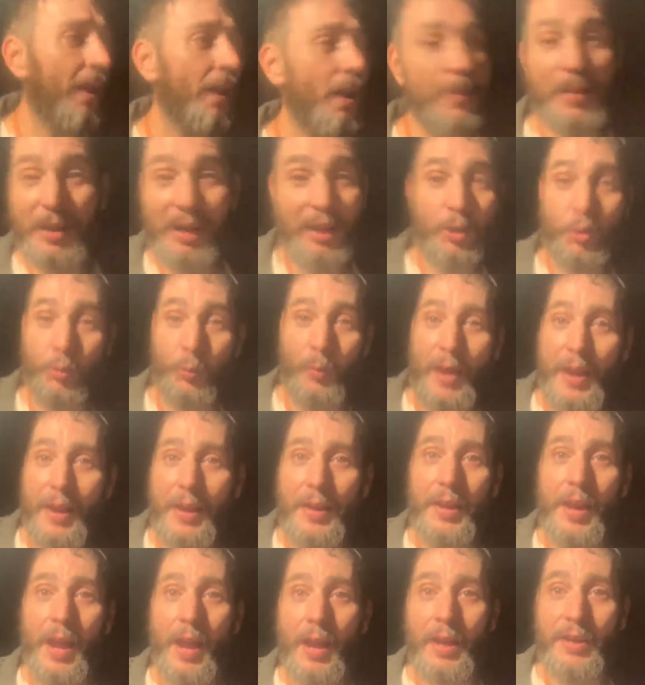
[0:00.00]
Yeah, I mean he's
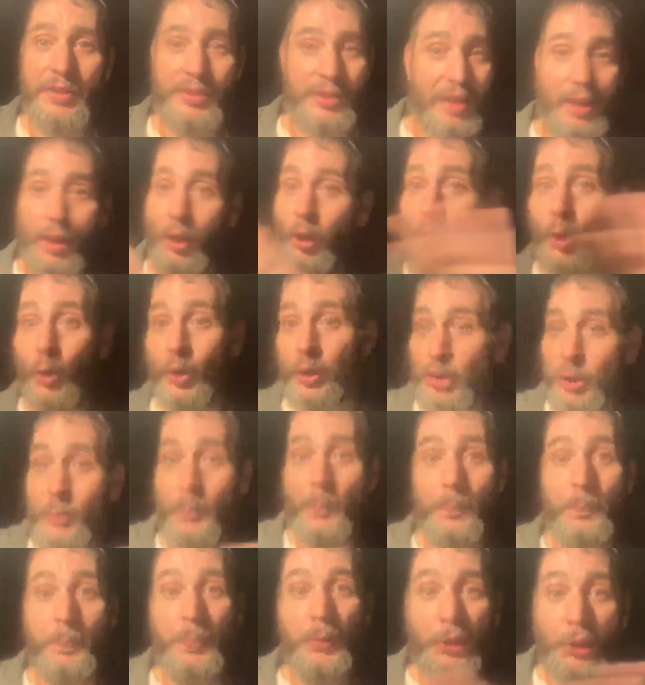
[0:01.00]
ready, guys. It
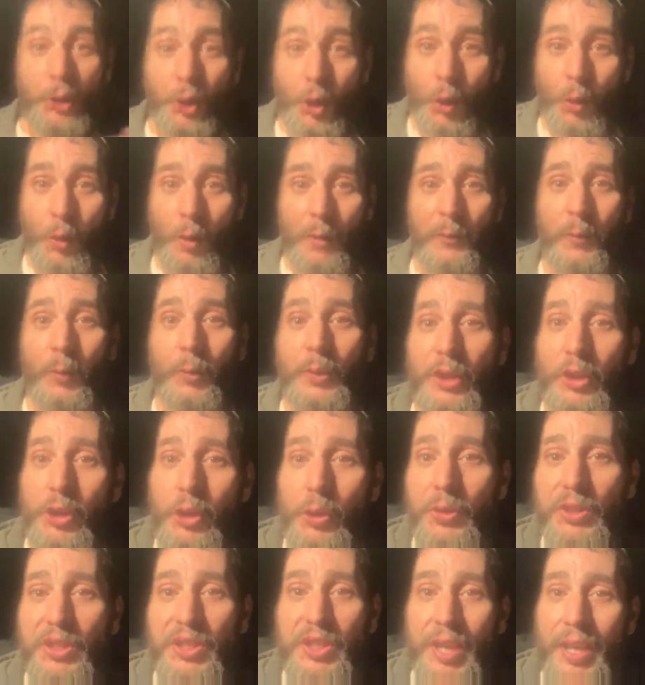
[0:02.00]
looks beautiful. Did
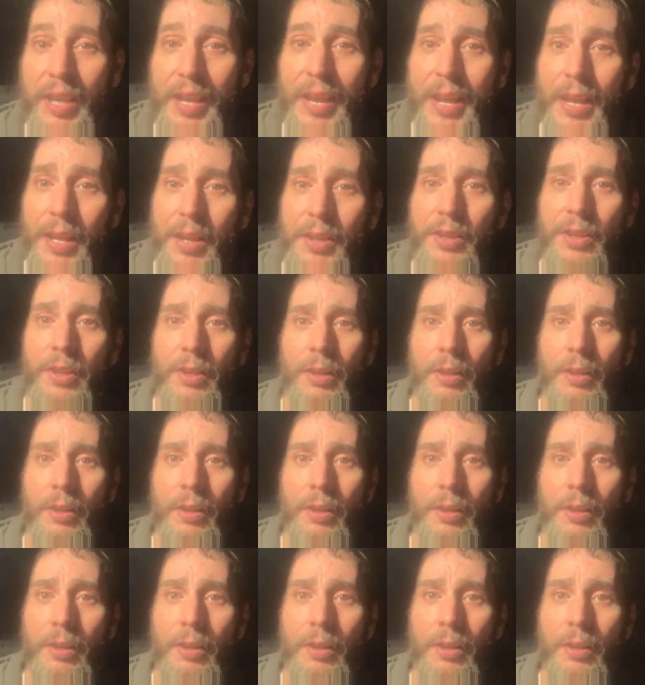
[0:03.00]
you see it?